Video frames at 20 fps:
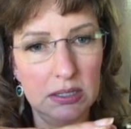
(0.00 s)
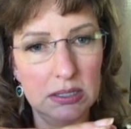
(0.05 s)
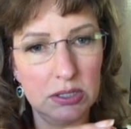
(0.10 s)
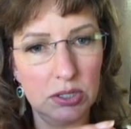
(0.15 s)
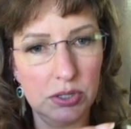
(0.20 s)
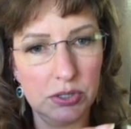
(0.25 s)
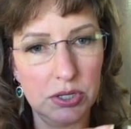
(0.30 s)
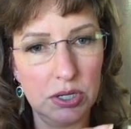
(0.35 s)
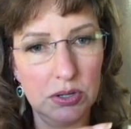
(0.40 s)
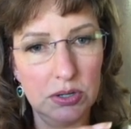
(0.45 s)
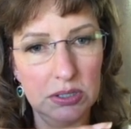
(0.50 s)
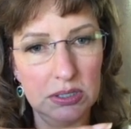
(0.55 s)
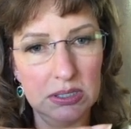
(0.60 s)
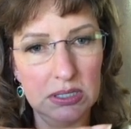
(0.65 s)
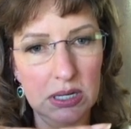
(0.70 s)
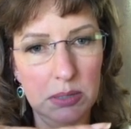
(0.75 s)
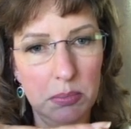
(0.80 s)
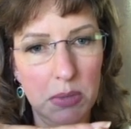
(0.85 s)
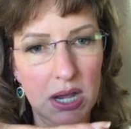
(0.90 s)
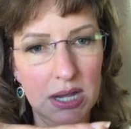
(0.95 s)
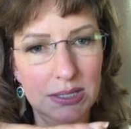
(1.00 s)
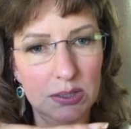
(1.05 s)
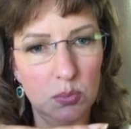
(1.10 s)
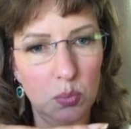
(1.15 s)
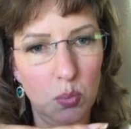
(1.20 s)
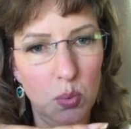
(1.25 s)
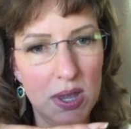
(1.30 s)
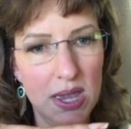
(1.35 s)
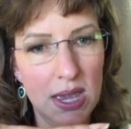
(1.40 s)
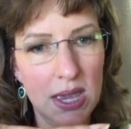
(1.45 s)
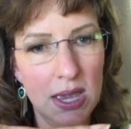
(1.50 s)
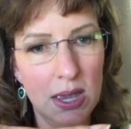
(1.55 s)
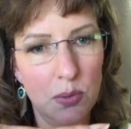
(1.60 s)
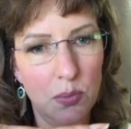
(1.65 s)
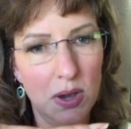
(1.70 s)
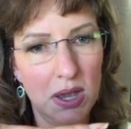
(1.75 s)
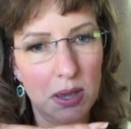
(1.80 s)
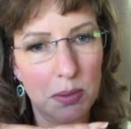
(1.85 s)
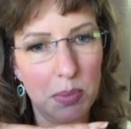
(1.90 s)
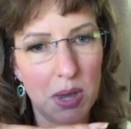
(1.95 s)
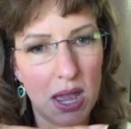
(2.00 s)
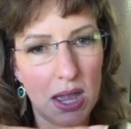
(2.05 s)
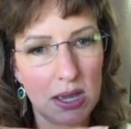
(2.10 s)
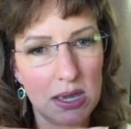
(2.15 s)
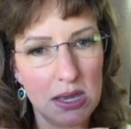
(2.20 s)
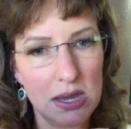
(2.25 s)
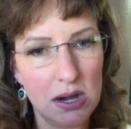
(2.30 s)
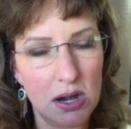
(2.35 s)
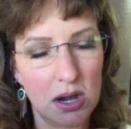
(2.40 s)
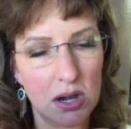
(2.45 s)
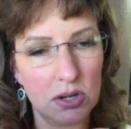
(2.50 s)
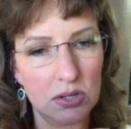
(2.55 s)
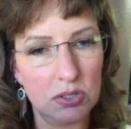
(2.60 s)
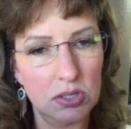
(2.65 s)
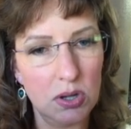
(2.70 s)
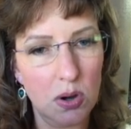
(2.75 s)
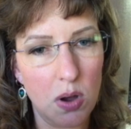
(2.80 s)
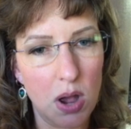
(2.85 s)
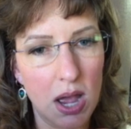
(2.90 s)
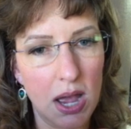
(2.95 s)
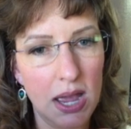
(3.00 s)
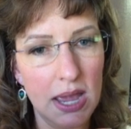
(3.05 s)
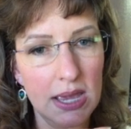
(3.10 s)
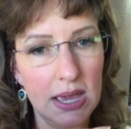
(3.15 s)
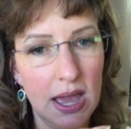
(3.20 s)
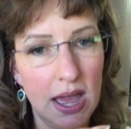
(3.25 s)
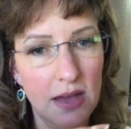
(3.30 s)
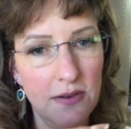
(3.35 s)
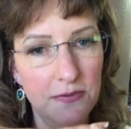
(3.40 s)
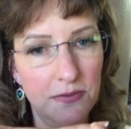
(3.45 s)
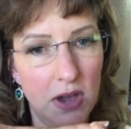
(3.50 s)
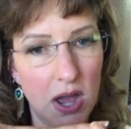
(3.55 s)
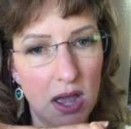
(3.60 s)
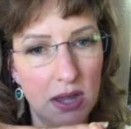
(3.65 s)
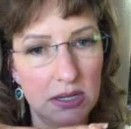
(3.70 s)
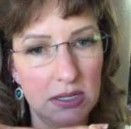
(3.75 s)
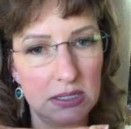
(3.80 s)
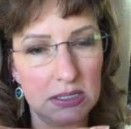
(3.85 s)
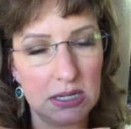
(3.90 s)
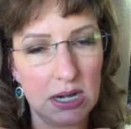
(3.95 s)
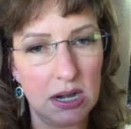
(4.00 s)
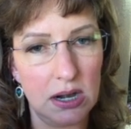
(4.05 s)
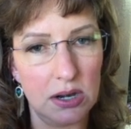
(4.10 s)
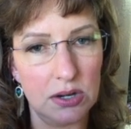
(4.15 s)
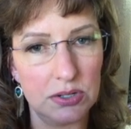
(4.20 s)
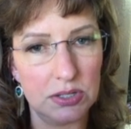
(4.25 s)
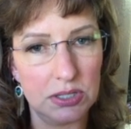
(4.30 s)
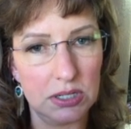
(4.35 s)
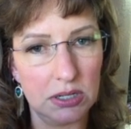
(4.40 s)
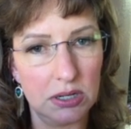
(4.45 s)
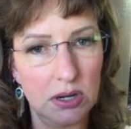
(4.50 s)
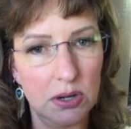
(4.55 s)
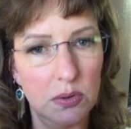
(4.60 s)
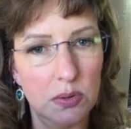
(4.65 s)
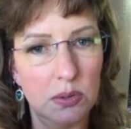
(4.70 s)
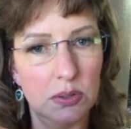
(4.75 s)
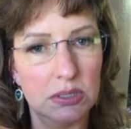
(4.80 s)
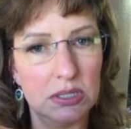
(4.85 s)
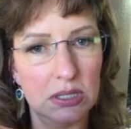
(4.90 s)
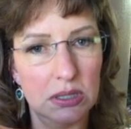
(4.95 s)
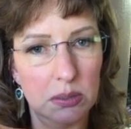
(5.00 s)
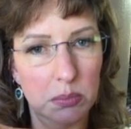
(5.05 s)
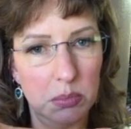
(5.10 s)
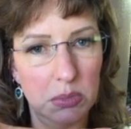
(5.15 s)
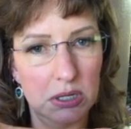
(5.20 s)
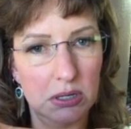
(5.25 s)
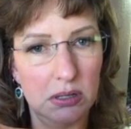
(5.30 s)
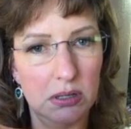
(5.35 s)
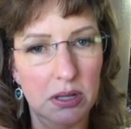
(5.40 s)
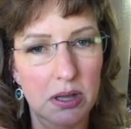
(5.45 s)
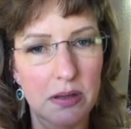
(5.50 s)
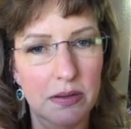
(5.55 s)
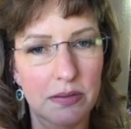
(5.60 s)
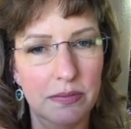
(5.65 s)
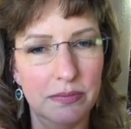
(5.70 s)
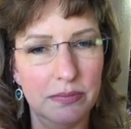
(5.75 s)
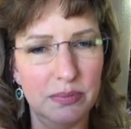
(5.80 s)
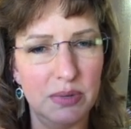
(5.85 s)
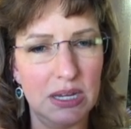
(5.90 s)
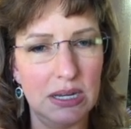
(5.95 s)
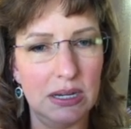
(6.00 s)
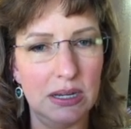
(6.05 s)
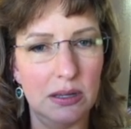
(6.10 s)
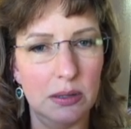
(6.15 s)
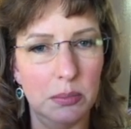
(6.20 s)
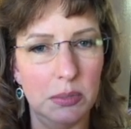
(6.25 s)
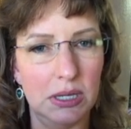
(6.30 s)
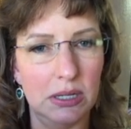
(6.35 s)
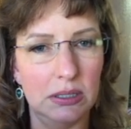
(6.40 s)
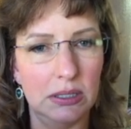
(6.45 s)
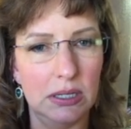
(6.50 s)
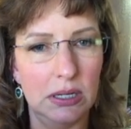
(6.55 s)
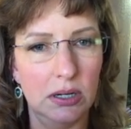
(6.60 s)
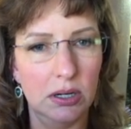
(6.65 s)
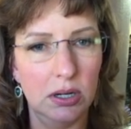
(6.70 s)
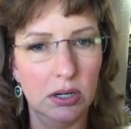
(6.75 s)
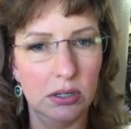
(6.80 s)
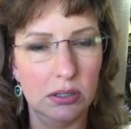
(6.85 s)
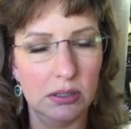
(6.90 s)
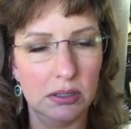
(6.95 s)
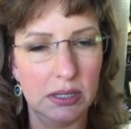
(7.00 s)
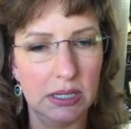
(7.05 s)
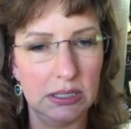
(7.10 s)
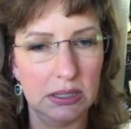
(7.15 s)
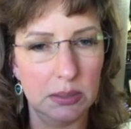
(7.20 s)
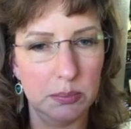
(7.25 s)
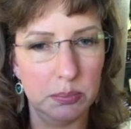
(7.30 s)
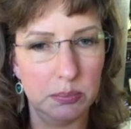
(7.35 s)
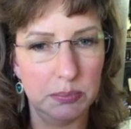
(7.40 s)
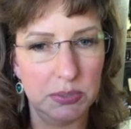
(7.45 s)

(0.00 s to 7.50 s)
So you can see mine's way back here. So I have gotten tears that go into the middle of my nail bed, and they hurt like the